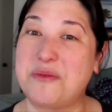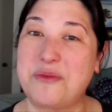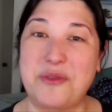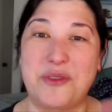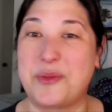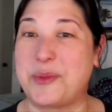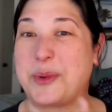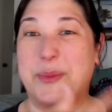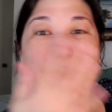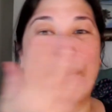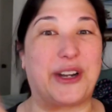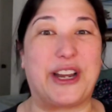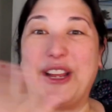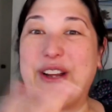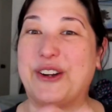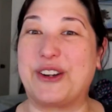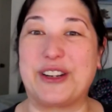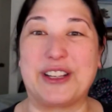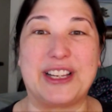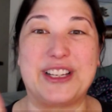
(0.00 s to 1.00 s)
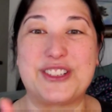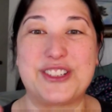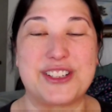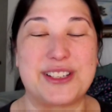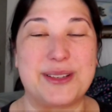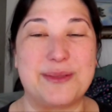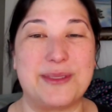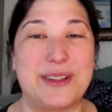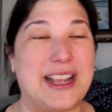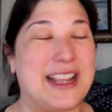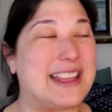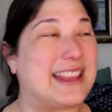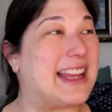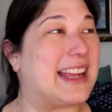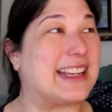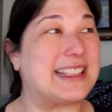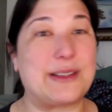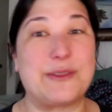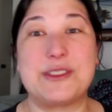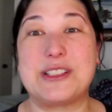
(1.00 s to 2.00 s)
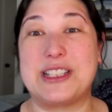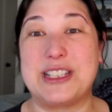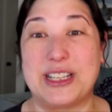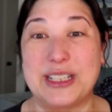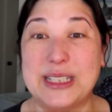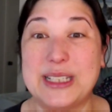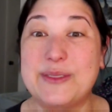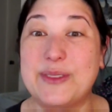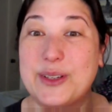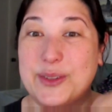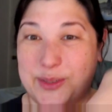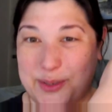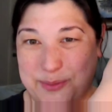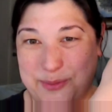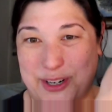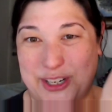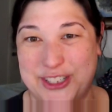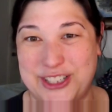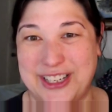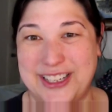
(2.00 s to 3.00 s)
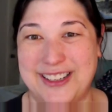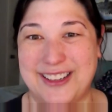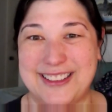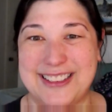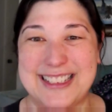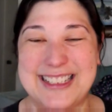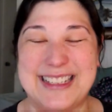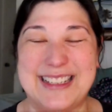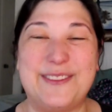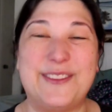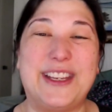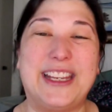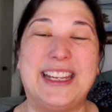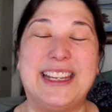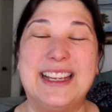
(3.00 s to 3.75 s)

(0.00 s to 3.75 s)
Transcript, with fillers: from a break or lunch or something like that because I was in the living room watching it on the TV.